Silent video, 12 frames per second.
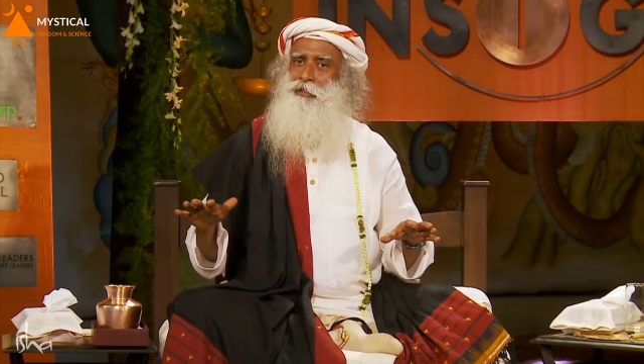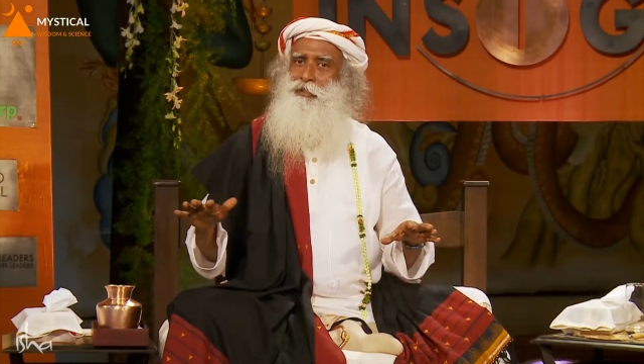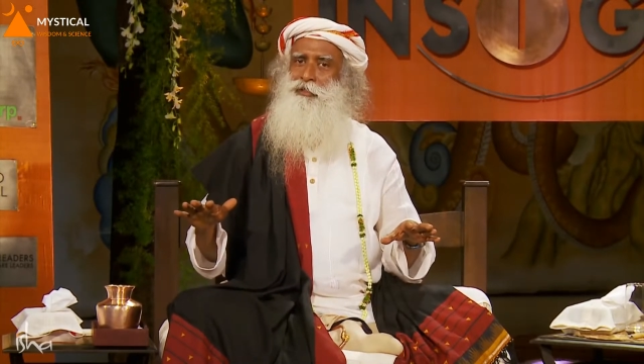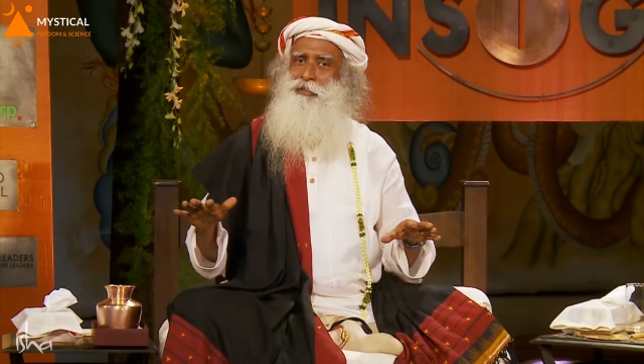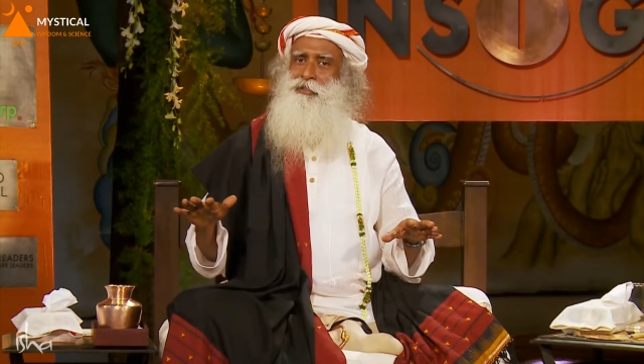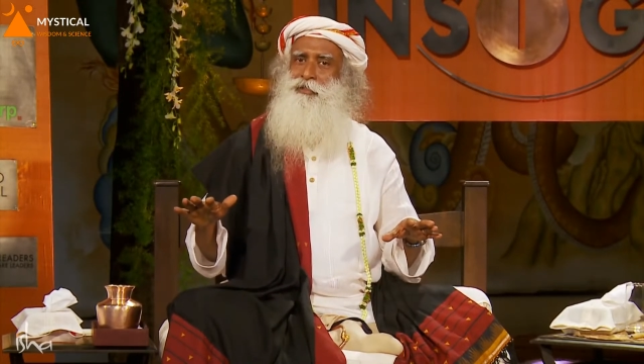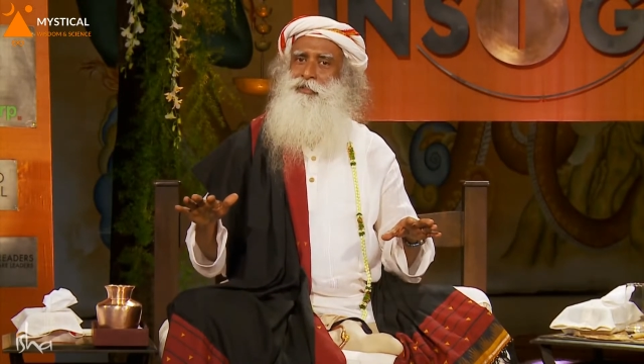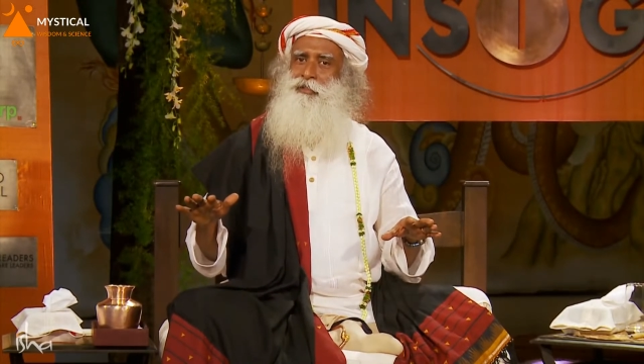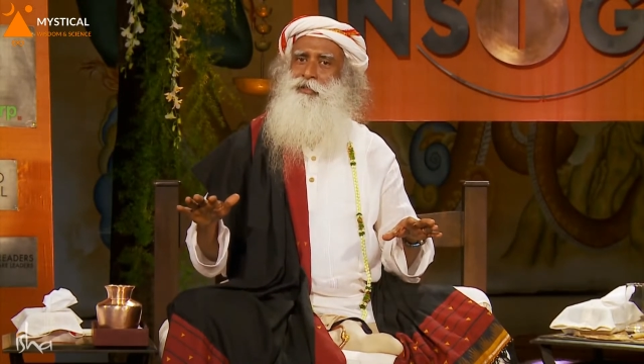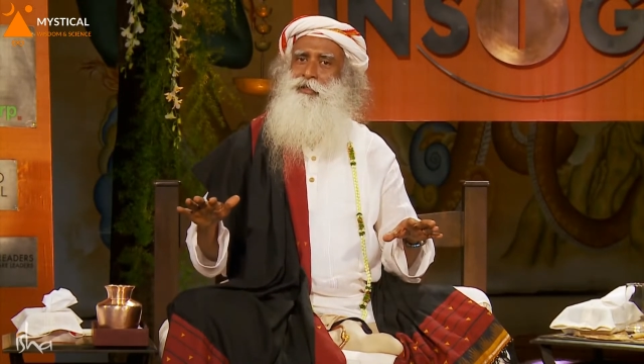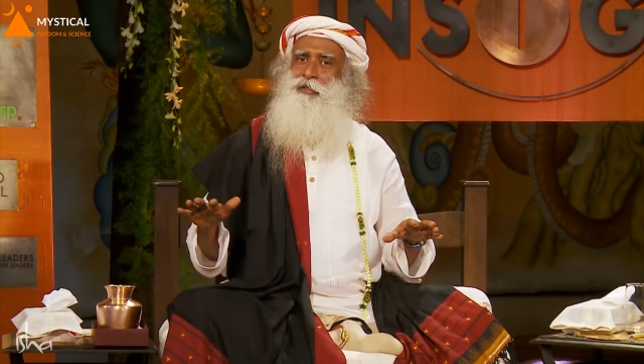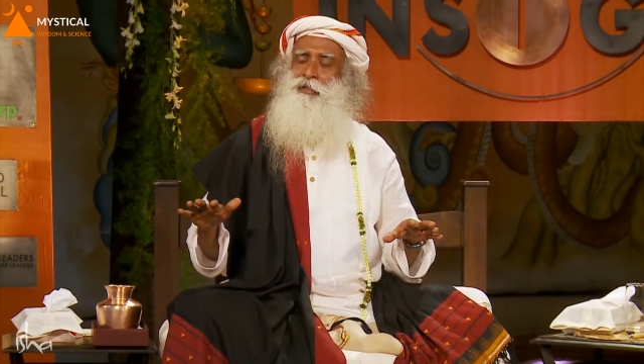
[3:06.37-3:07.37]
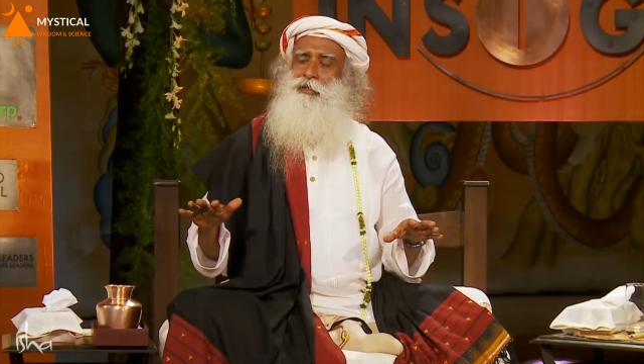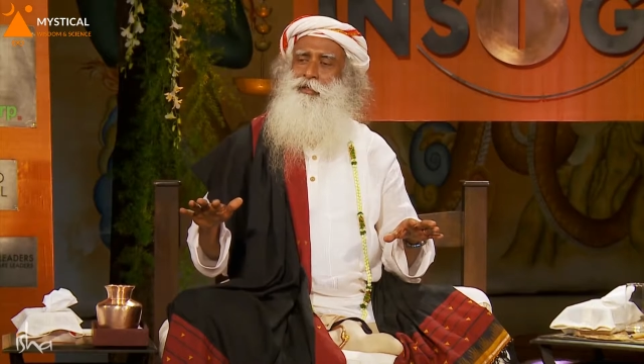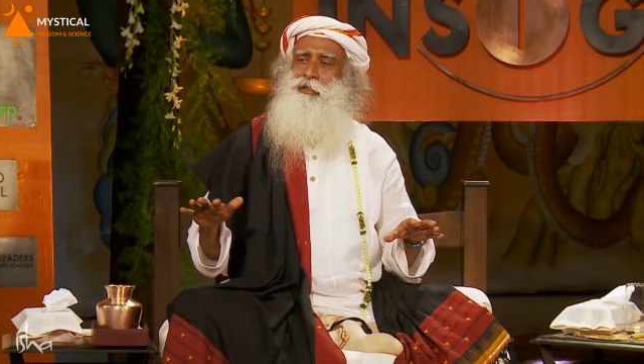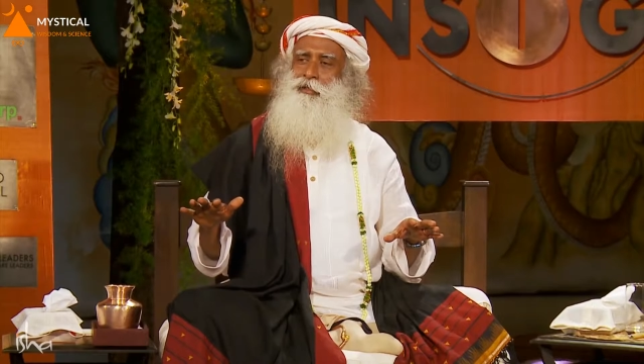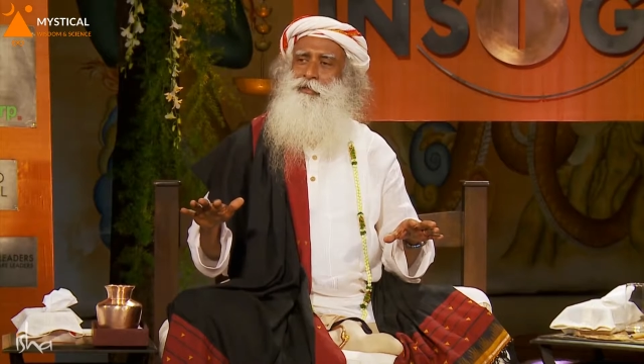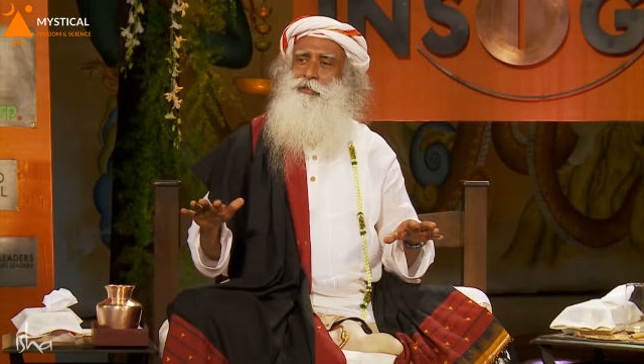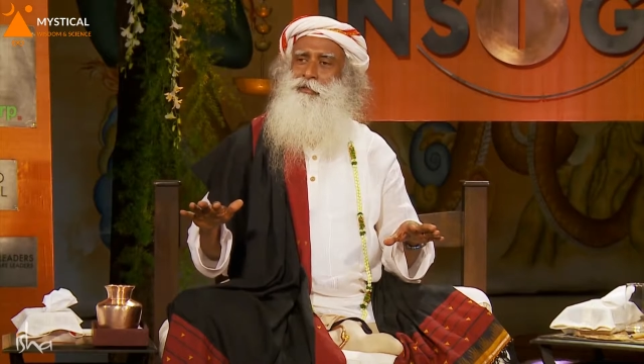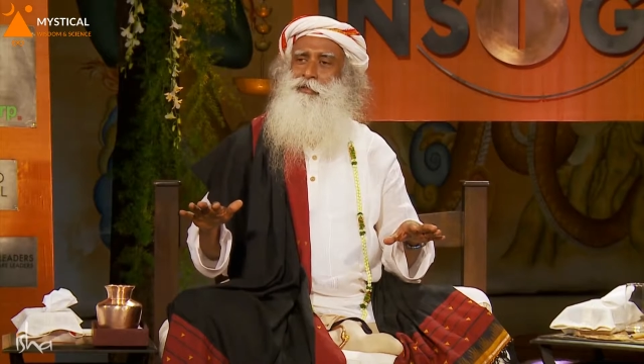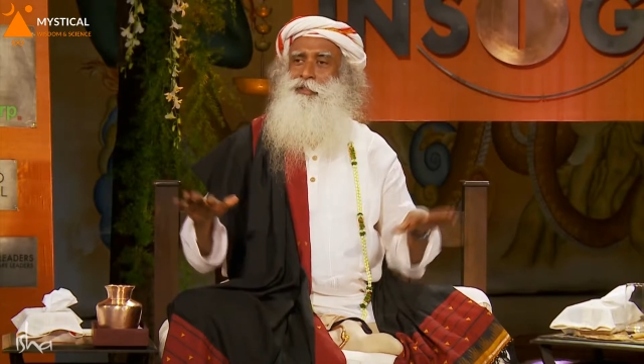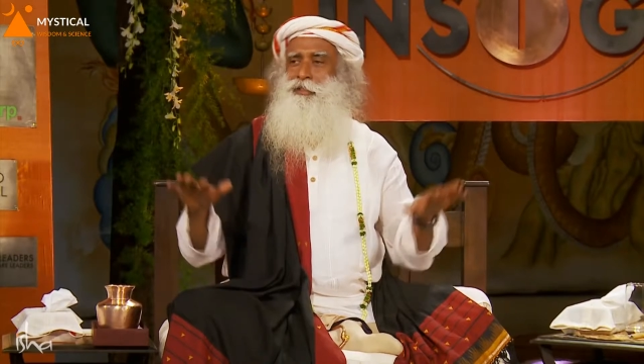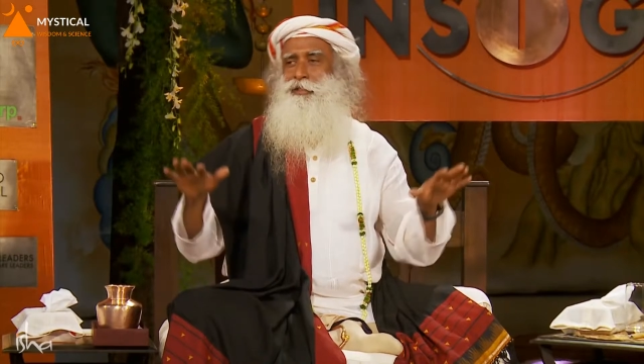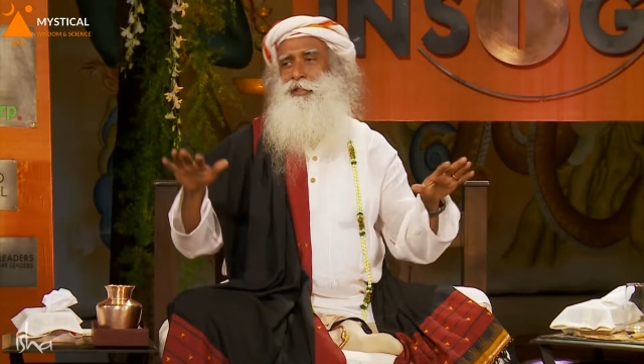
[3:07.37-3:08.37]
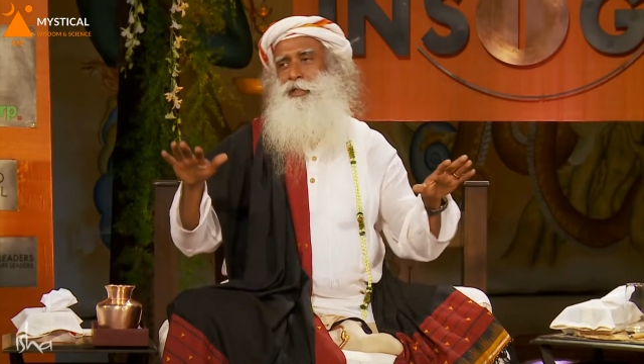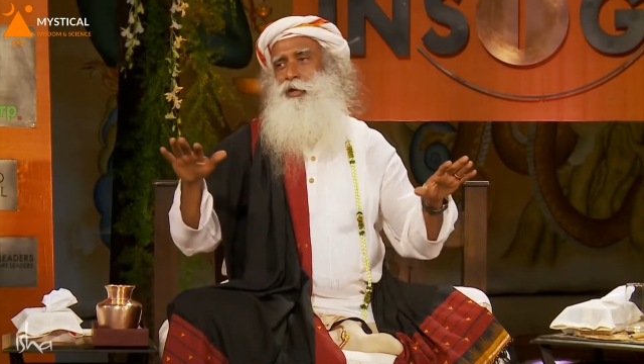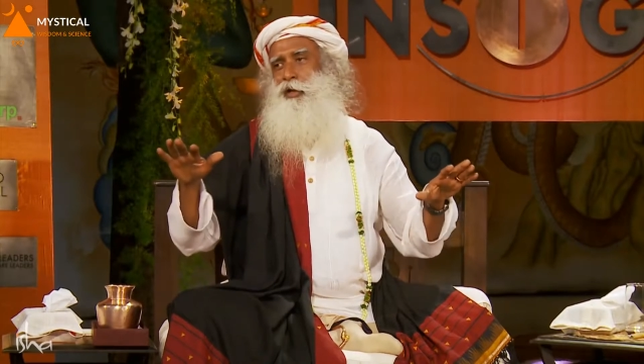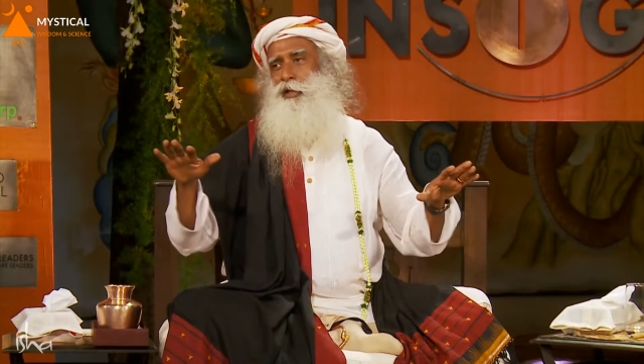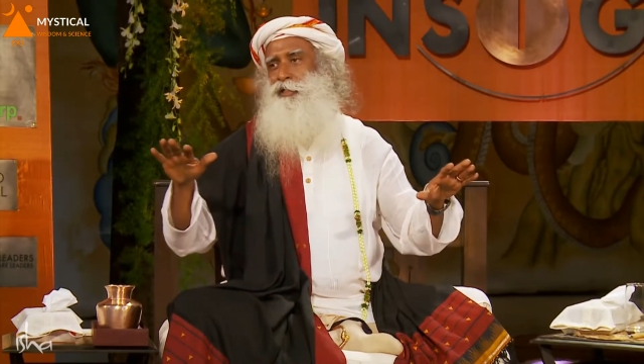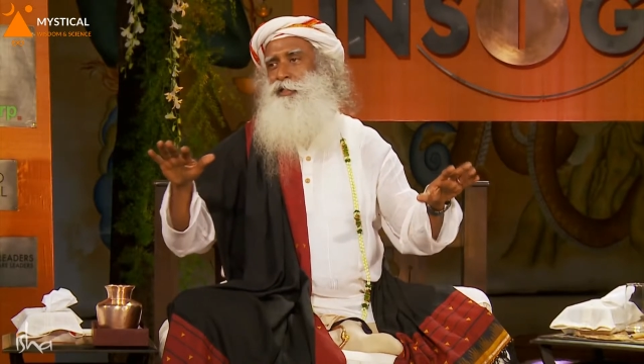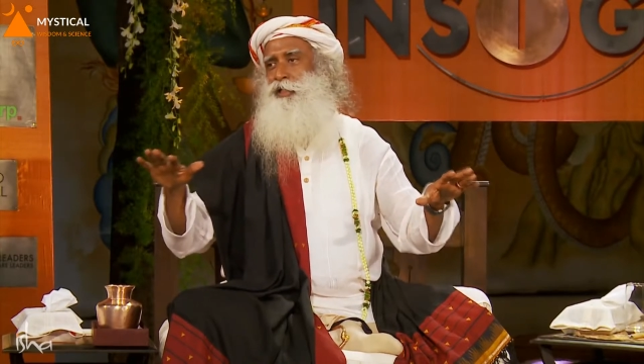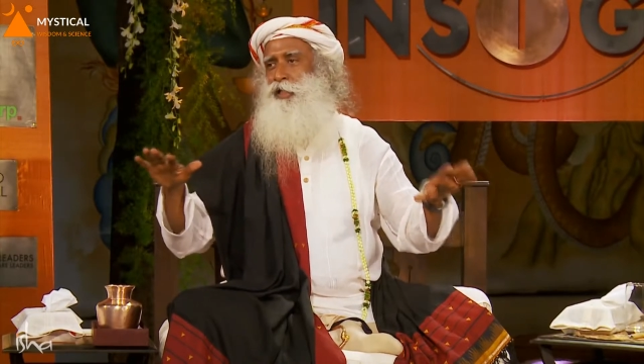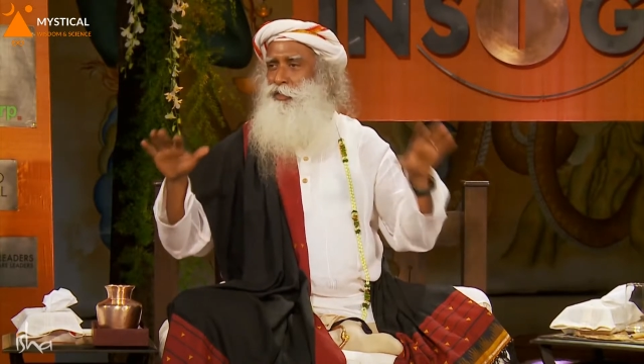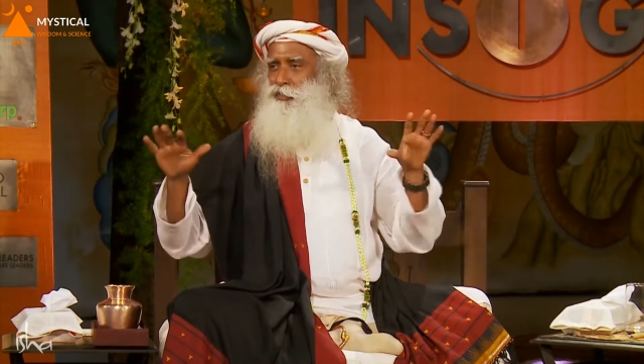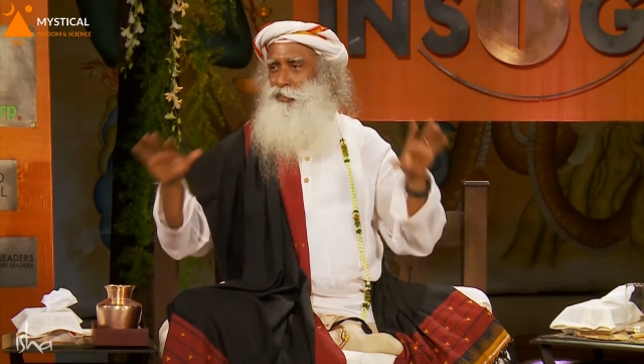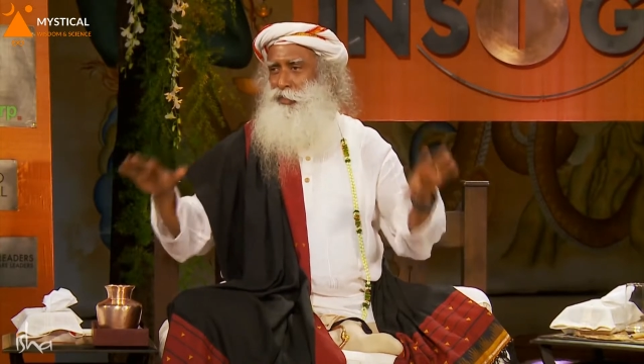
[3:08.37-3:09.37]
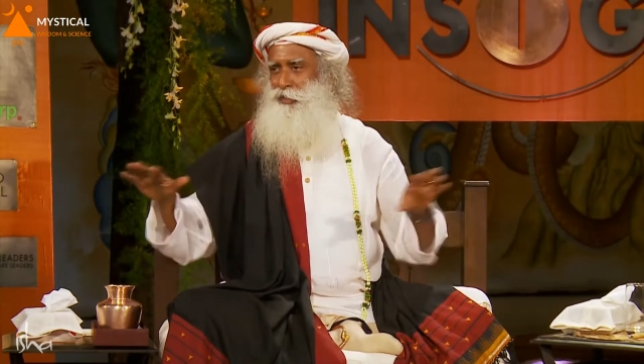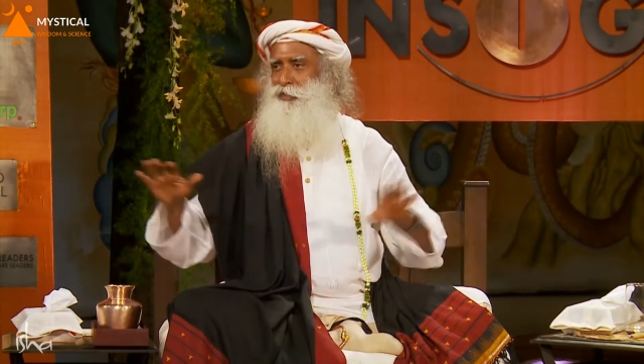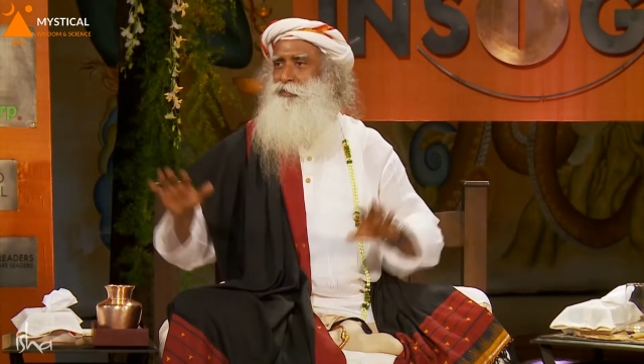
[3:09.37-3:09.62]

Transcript: this. This is a godless country.